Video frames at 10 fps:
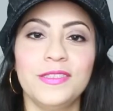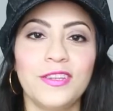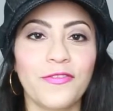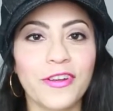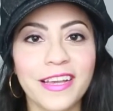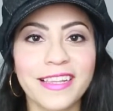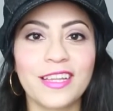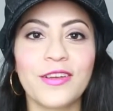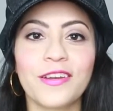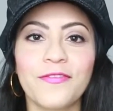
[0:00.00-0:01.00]
Don't forget that
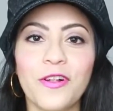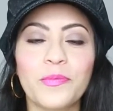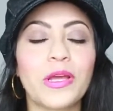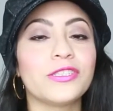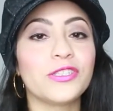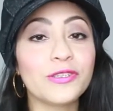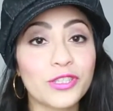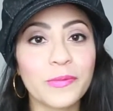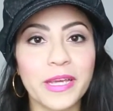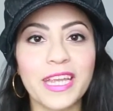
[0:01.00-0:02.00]
you can follow me on
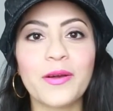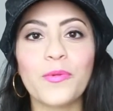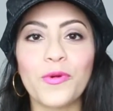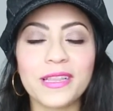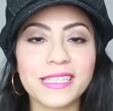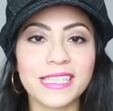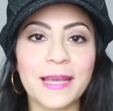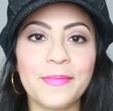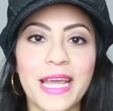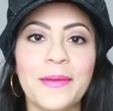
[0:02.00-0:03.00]
social media with the
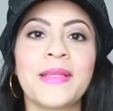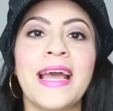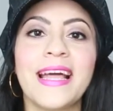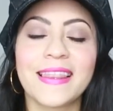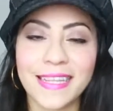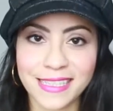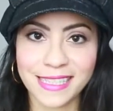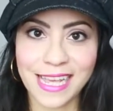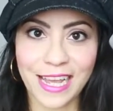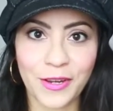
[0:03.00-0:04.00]
same name,
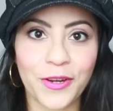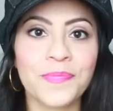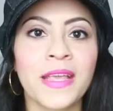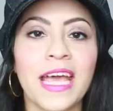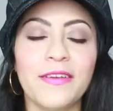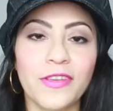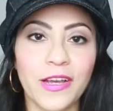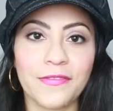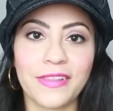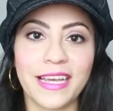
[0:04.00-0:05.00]
LynSire. If
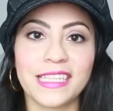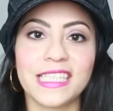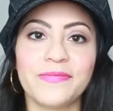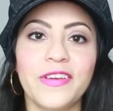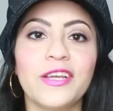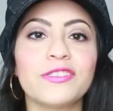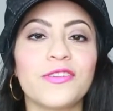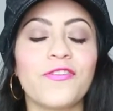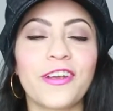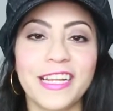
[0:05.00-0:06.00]
you have liked this video,
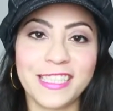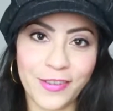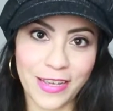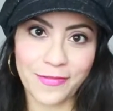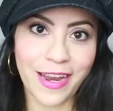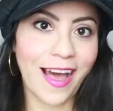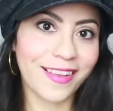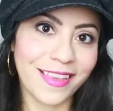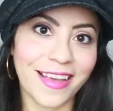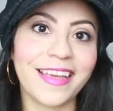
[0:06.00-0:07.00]
don't forget to give it
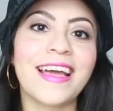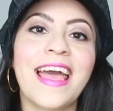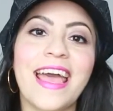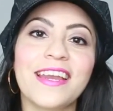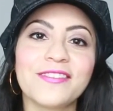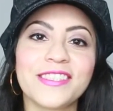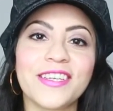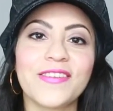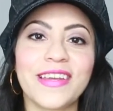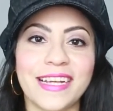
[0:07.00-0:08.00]
a like, and I'll
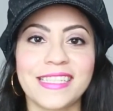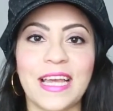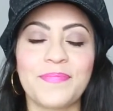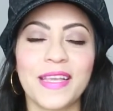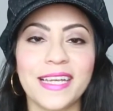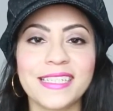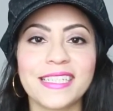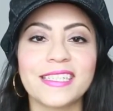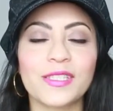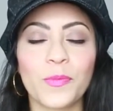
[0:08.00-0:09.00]
see you next time.
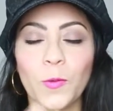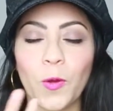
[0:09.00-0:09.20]
Kisses.